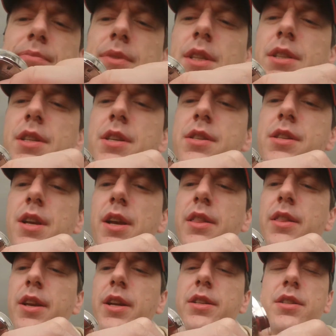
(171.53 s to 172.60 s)
This is, I
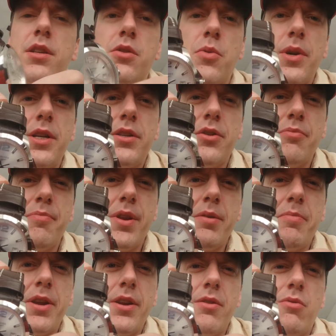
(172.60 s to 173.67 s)
think it's a
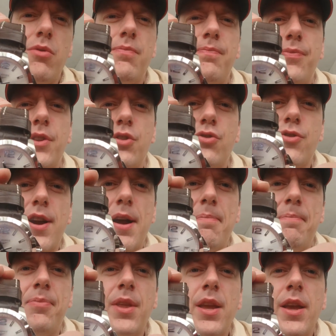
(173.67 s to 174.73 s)
22mm strap.